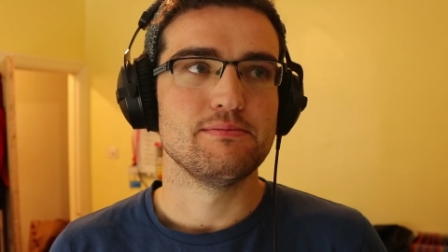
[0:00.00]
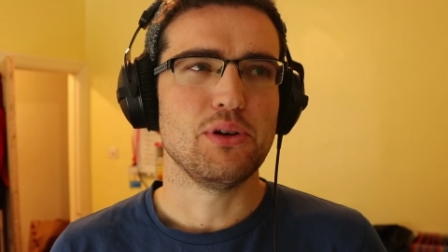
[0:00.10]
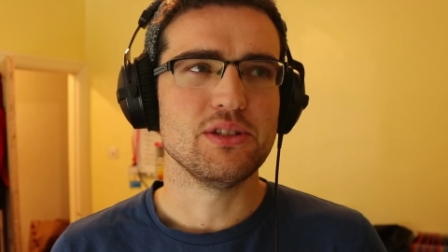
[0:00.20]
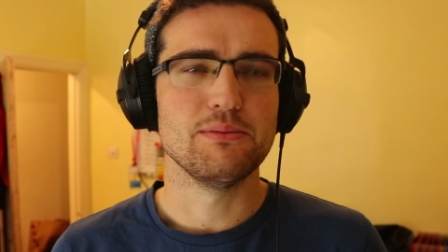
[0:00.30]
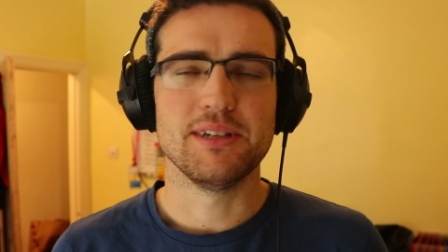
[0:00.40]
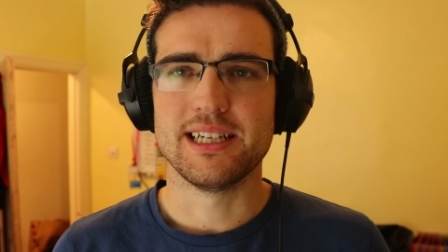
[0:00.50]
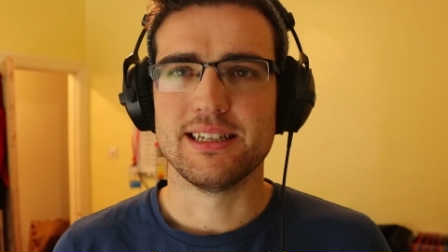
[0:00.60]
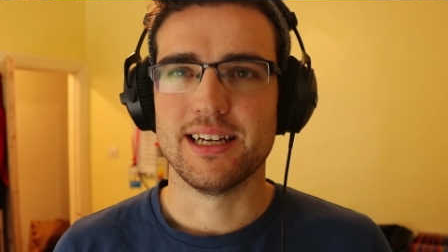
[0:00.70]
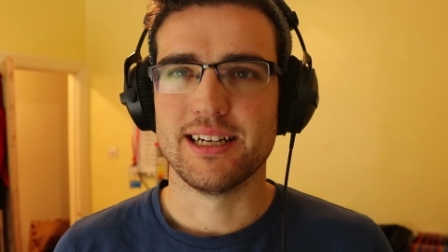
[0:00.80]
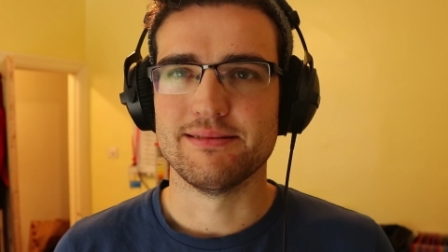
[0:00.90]

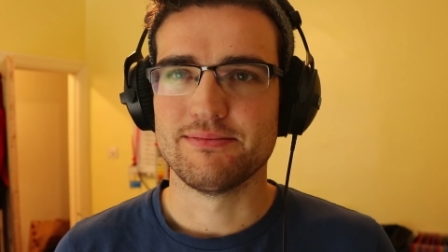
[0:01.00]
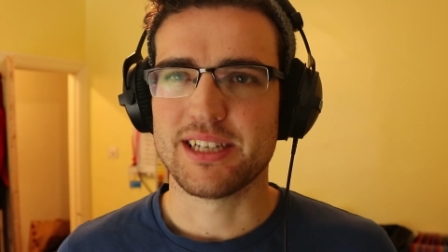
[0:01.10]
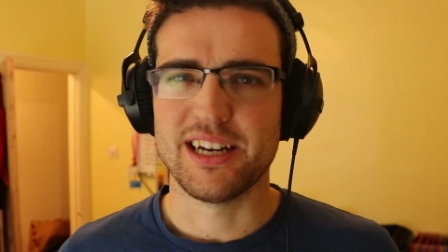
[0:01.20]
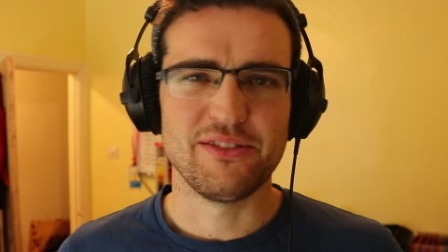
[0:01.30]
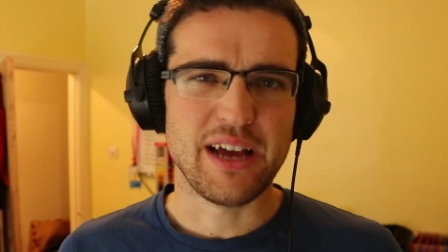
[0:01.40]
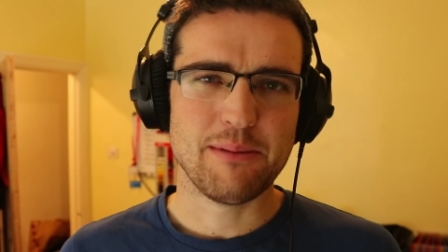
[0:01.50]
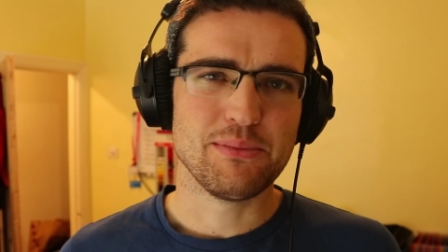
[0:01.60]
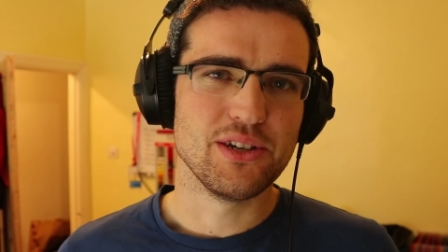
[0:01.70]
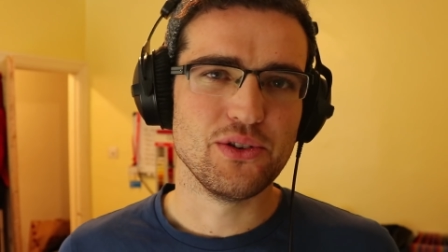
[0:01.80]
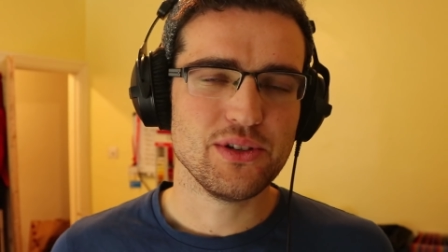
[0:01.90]
possibly kind of
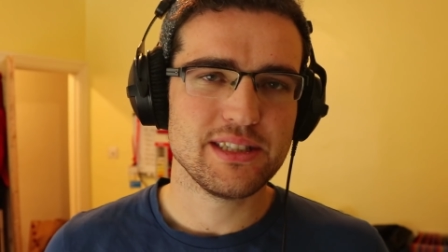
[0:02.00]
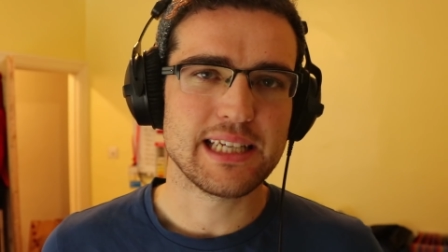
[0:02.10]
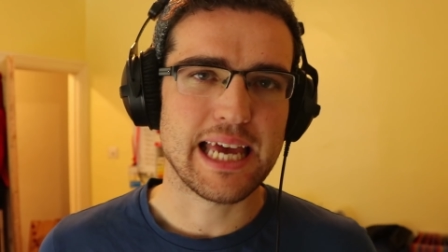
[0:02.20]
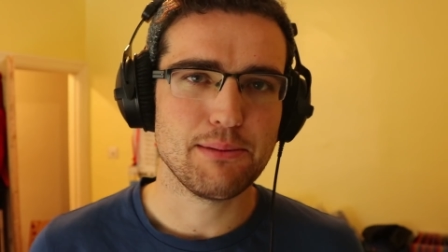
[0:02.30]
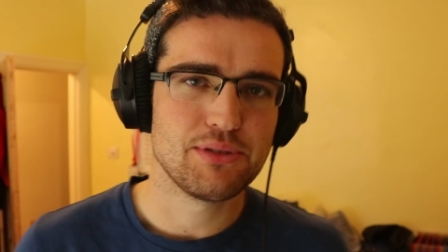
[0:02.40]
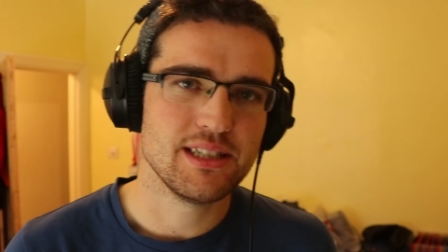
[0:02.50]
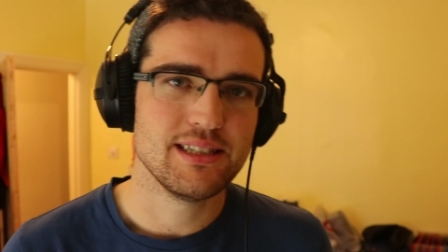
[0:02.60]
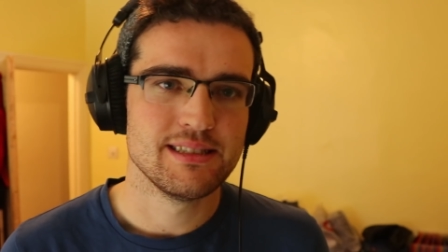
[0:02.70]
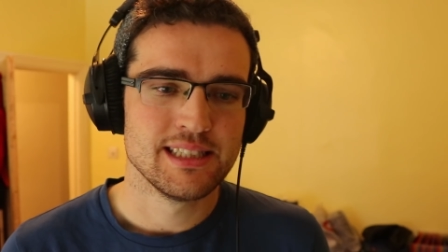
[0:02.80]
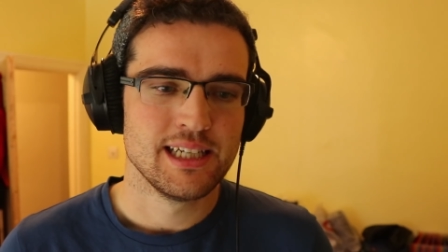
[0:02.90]
ambient noise
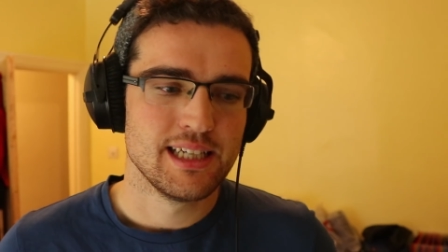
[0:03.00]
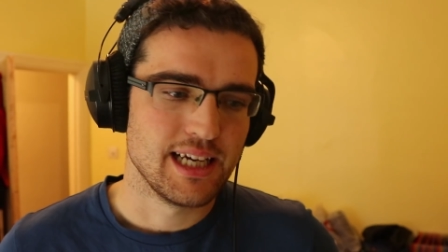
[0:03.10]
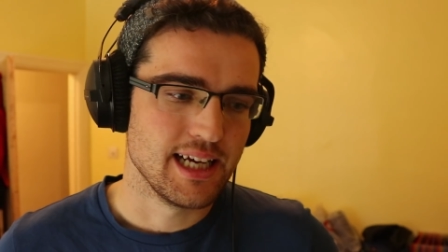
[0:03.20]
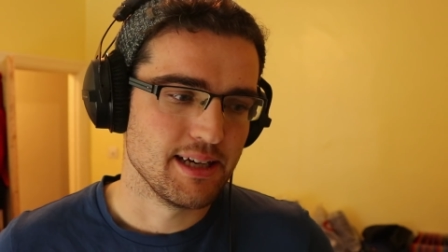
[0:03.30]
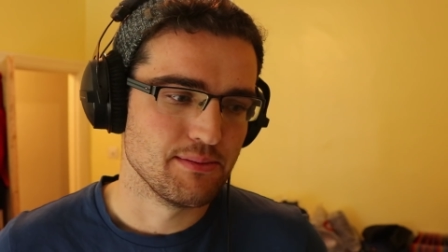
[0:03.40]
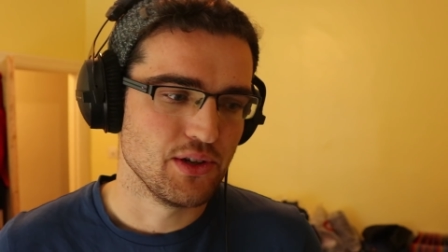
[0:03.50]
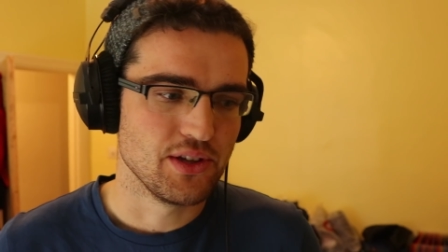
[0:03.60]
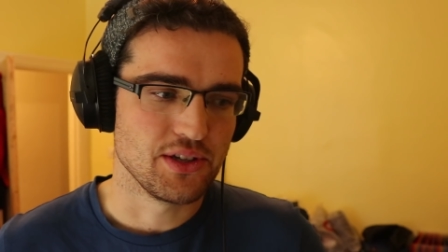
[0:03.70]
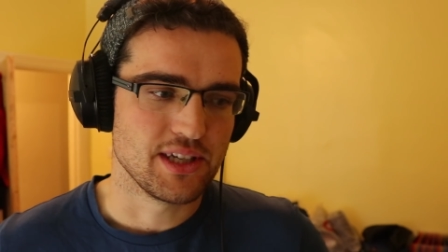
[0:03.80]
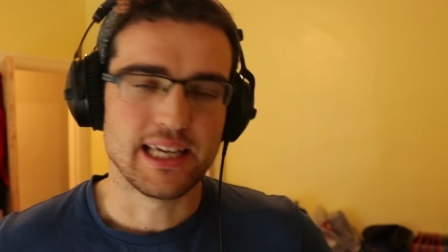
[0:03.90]
capture,
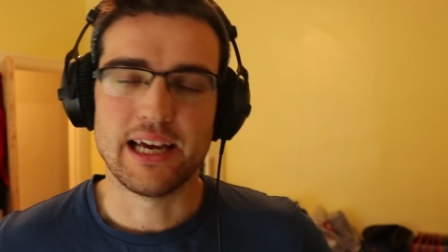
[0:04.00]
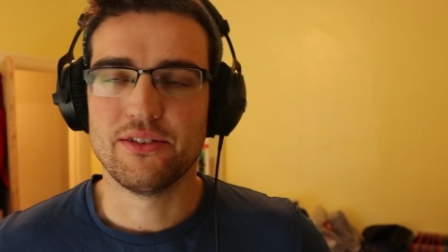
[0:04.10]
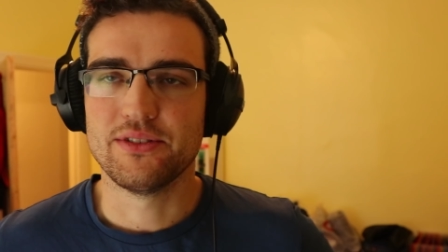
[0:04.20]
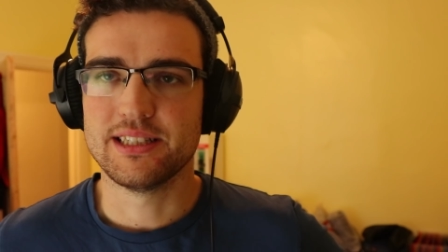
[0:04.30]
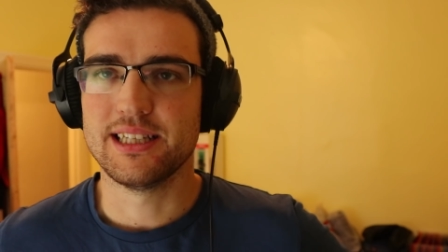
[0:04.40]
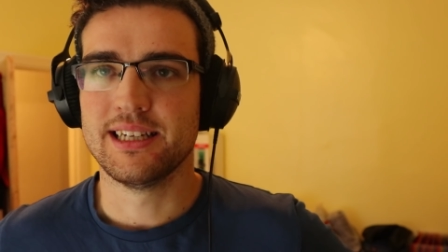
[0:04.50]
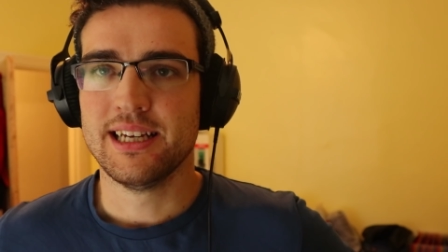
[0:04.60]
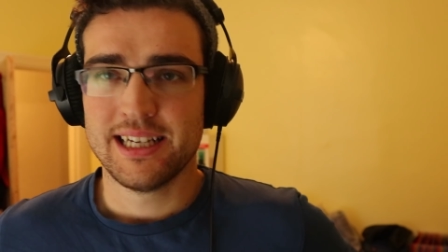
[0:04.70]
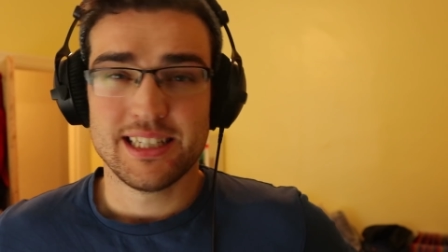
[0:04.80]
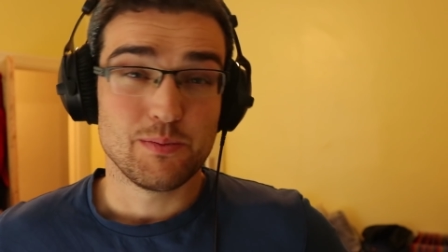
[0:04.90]
although you can get obviously
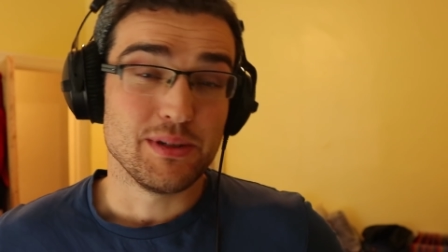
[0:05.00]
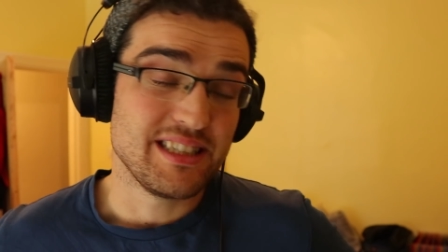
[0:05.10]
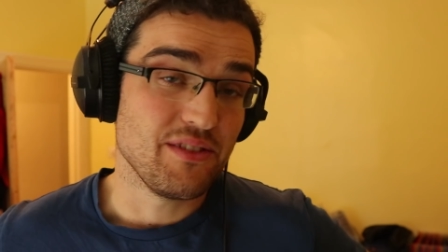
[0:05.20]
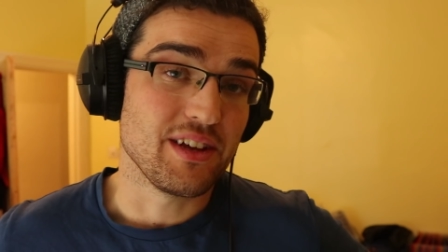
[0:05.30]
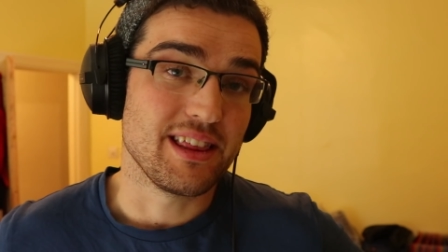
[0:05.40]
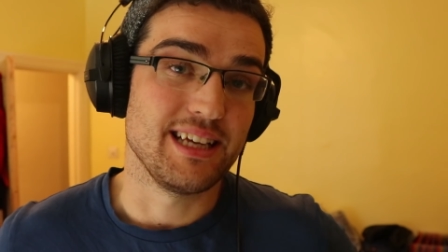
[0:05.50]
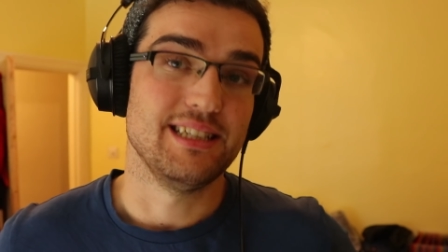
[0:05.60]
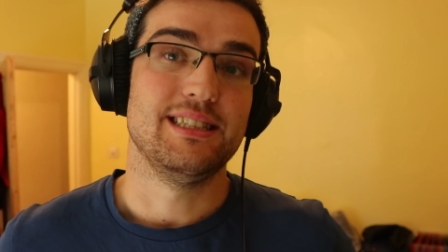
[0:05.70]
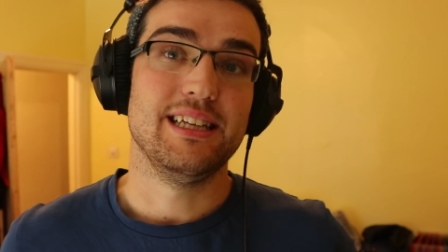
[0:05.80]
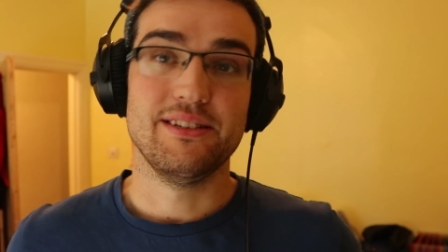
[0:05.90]
specific
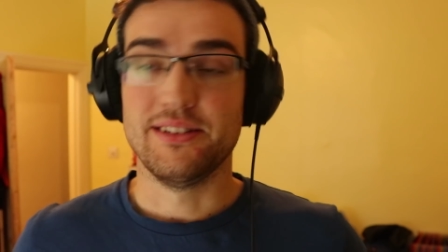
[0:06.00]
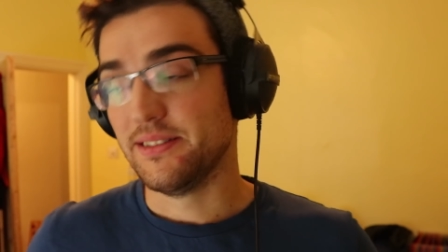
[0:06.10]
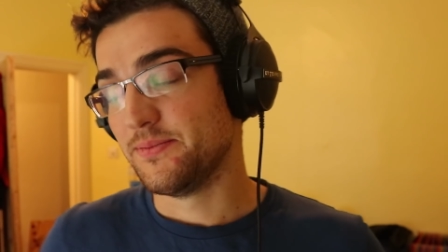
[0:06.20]
things that